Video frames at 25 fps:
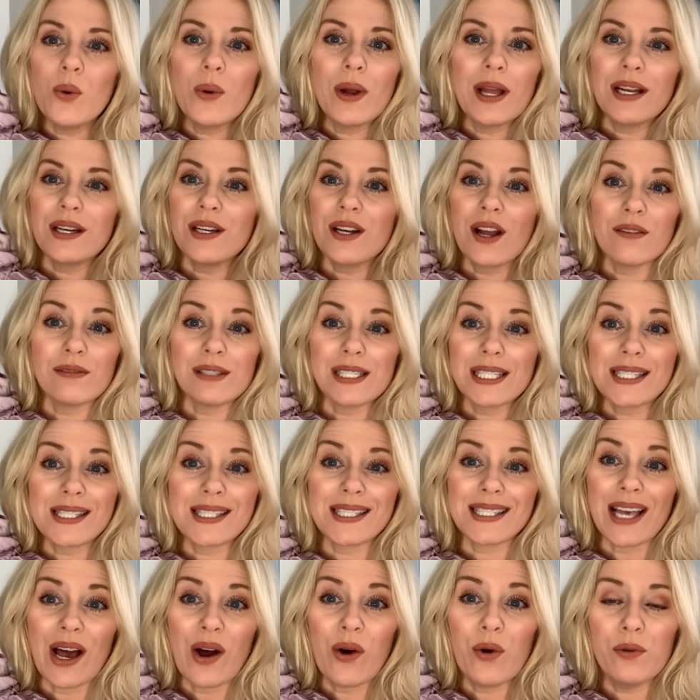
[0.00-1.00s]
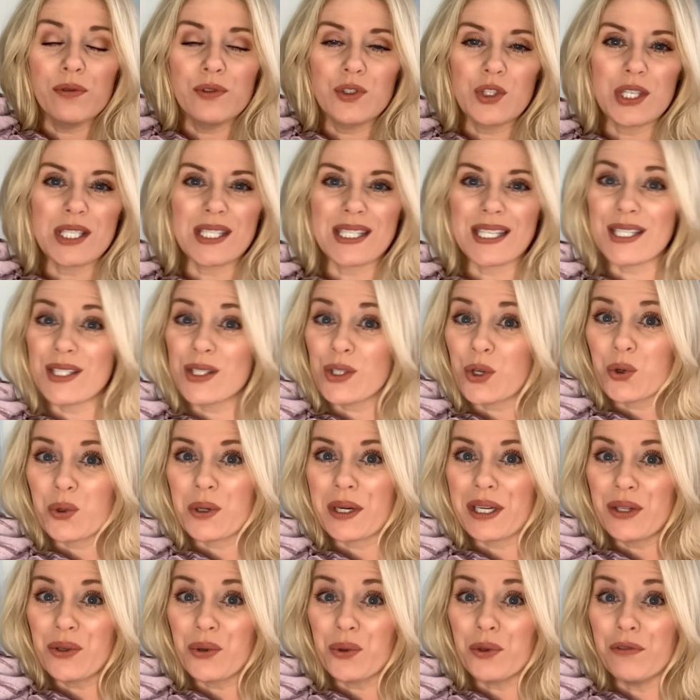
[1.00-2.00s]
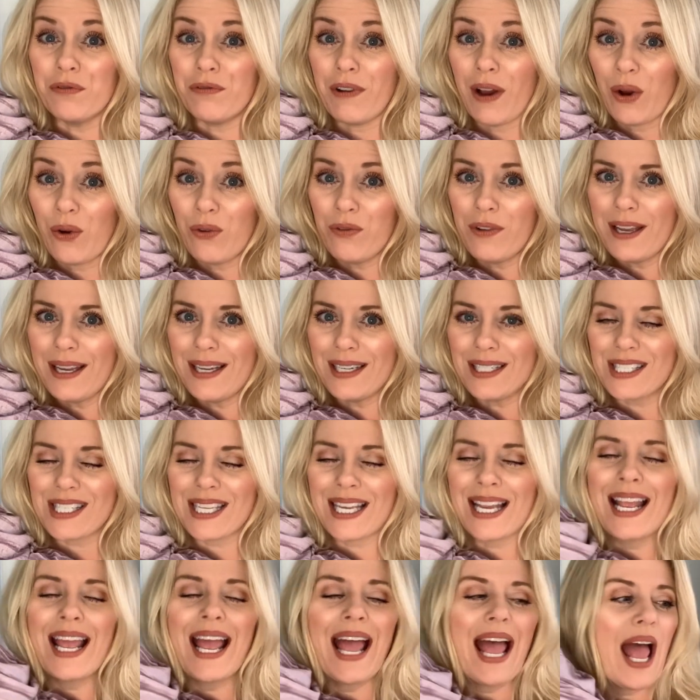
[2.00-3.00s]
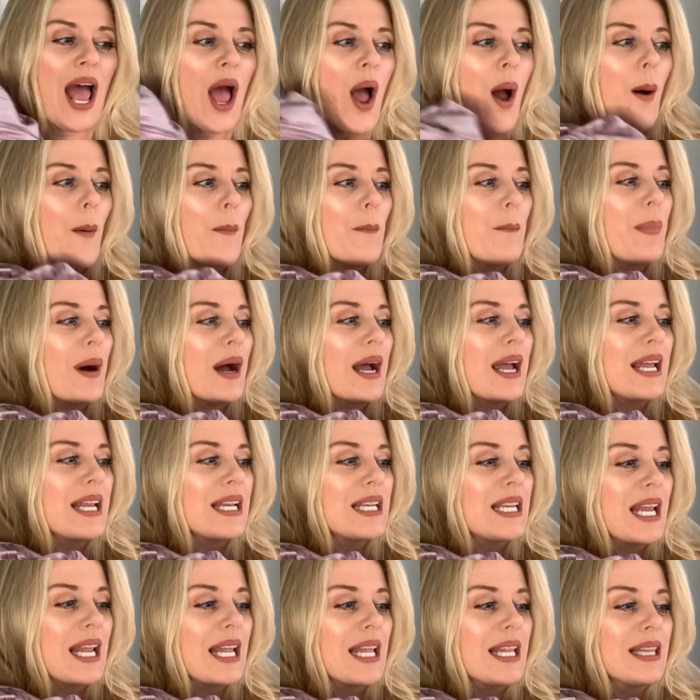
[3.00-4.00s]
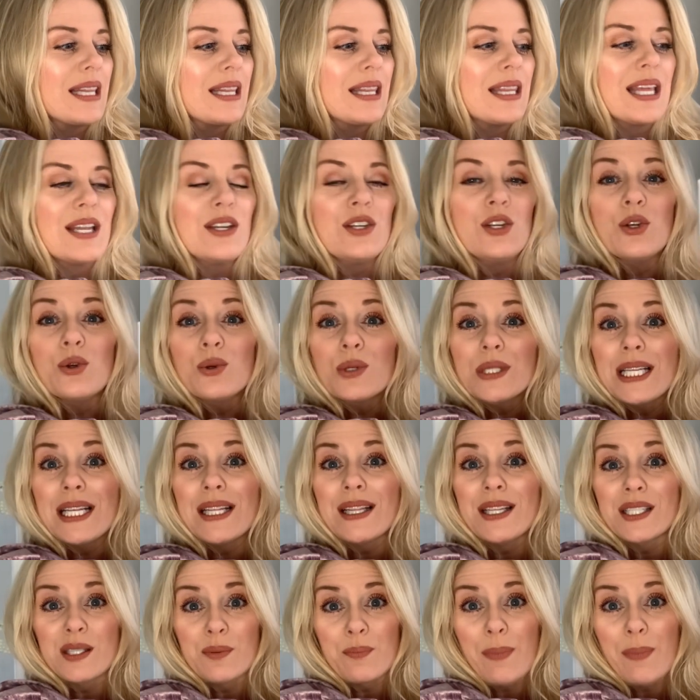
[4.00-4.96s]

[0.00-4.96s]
in and of itself, just this crinkled velvet, but then using this